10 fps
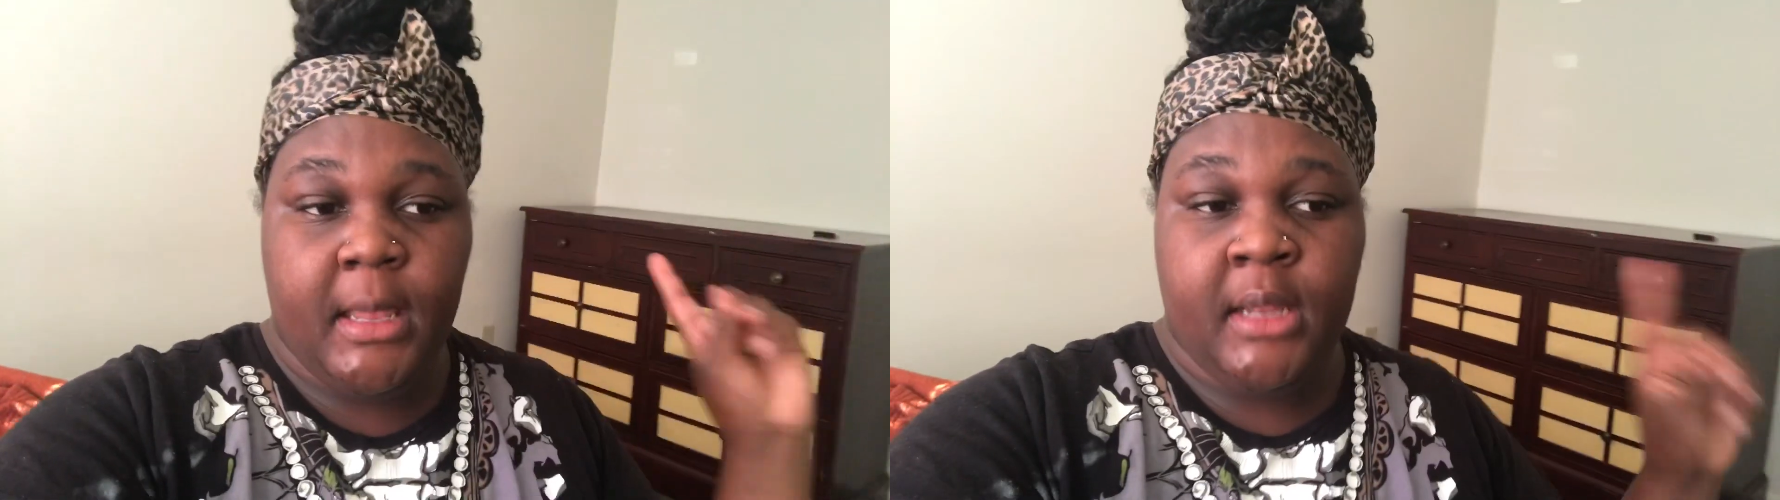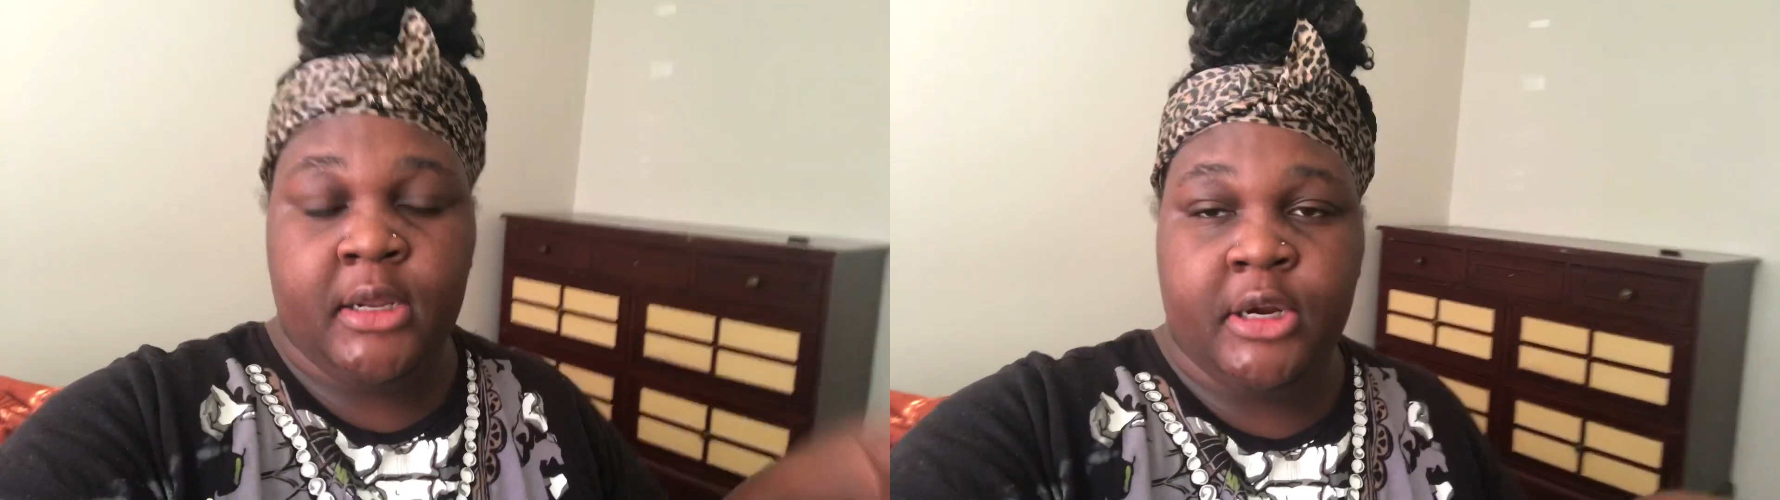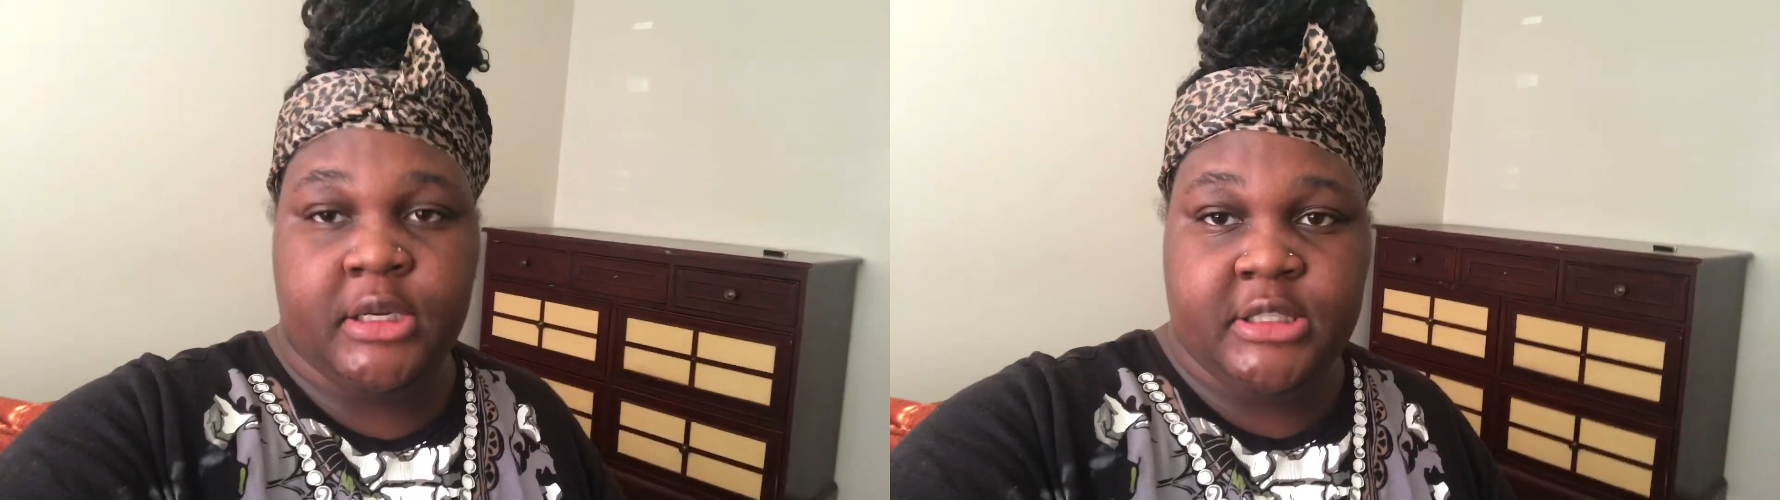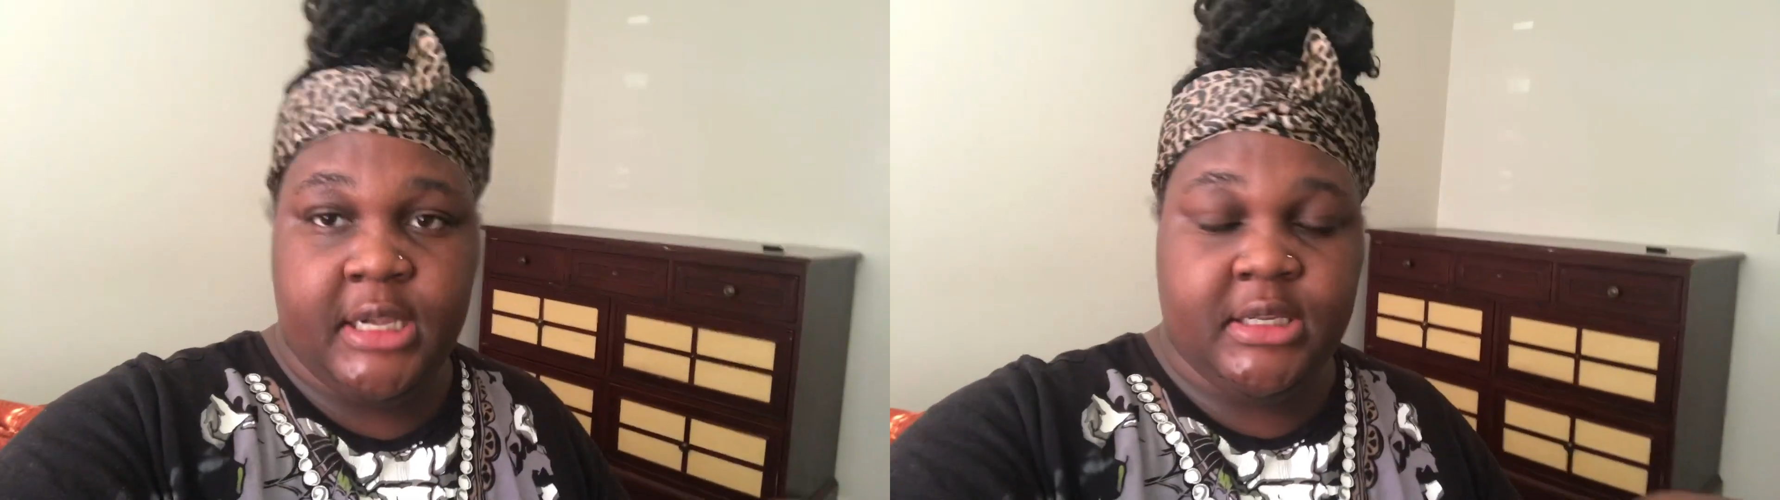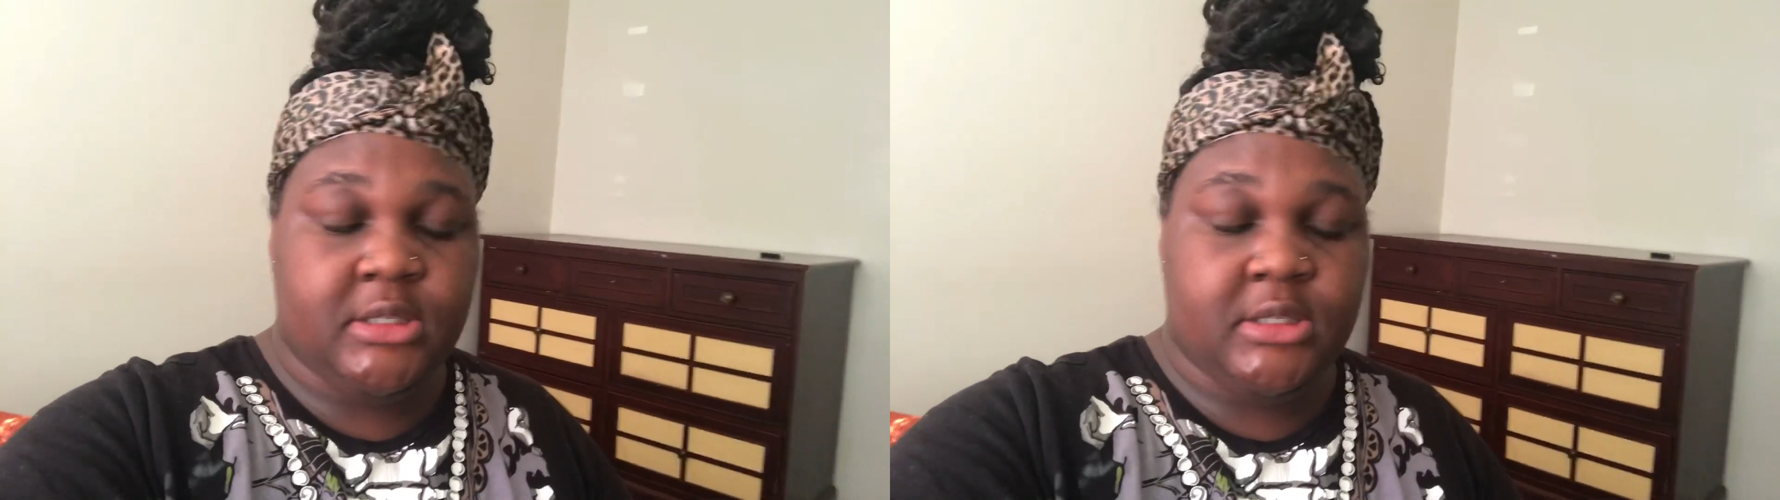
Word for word: in the girl chat.